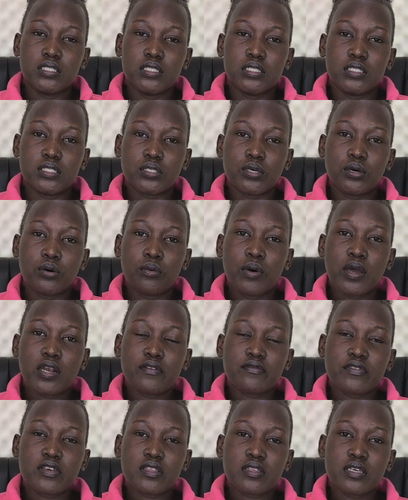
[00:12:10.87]
So one
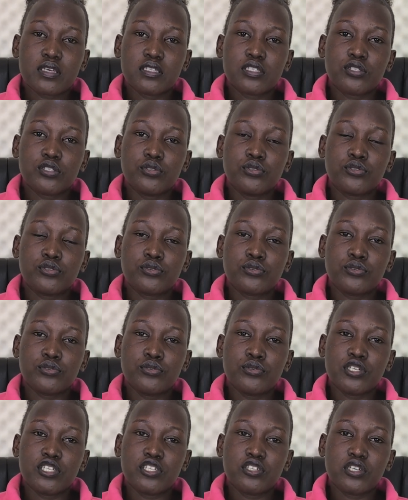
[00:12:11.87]
of the things you should do
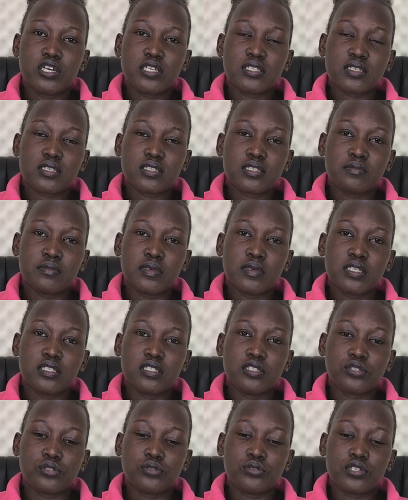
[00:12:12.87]
in your assessment
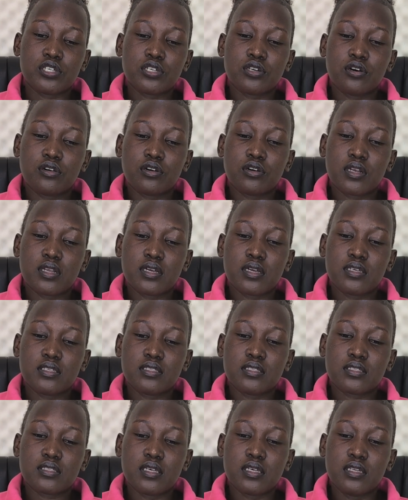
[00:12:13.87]
is to
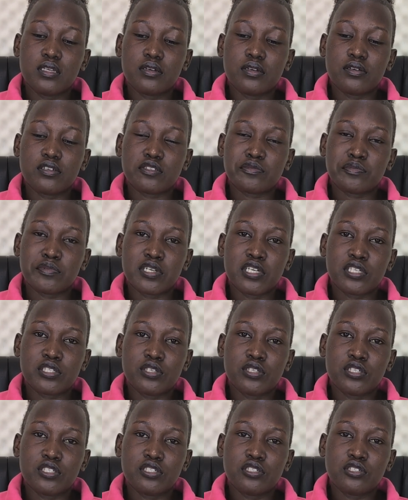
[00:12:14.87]
recognize any
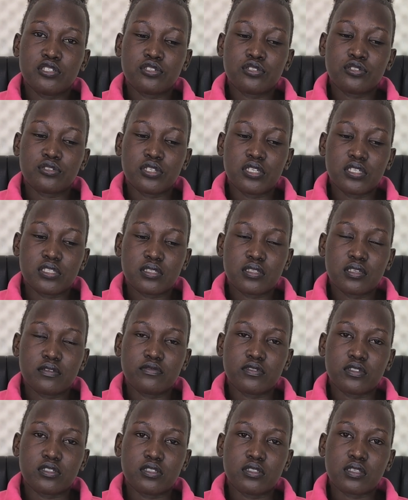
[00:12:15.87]
respiratory distress if
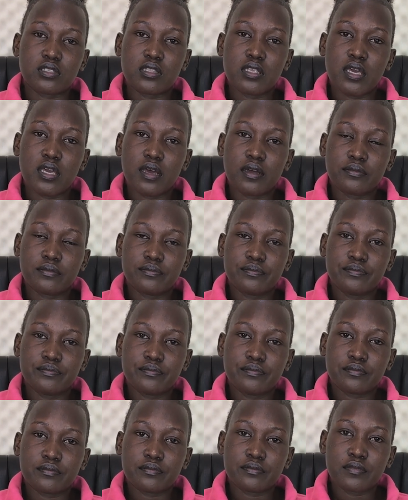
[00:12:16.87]
it is there
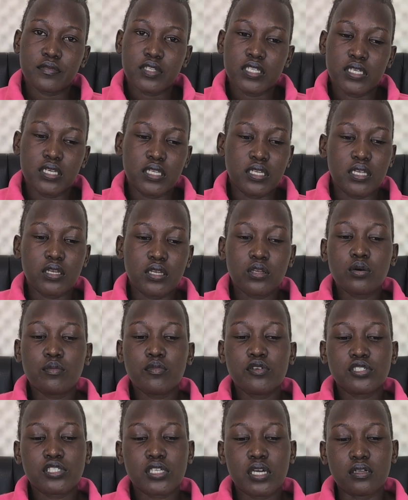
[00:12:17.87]
in a normal
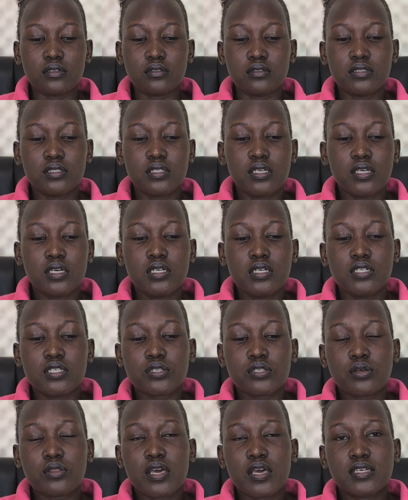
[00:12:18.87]
child.
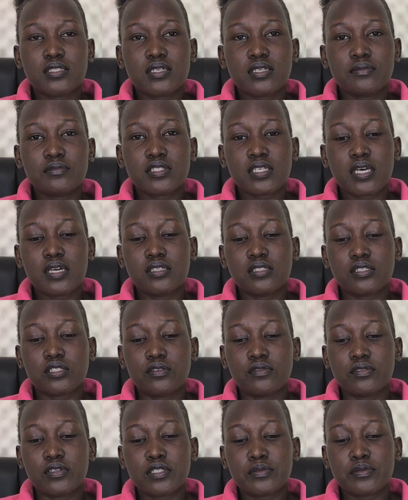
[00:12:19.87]
So there are some signs
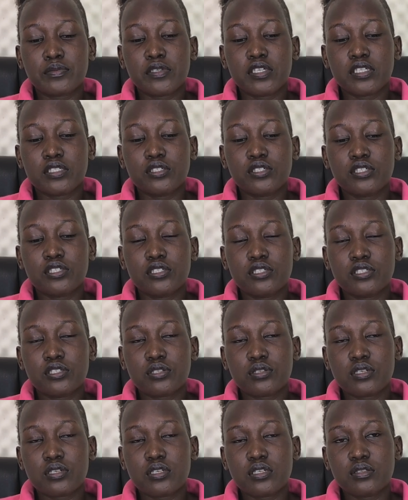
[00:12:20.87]
of respiratory
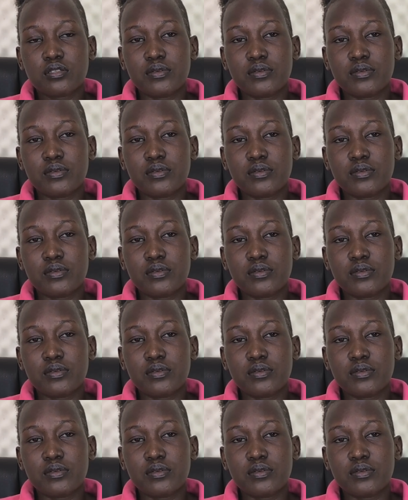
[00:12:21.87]
distress.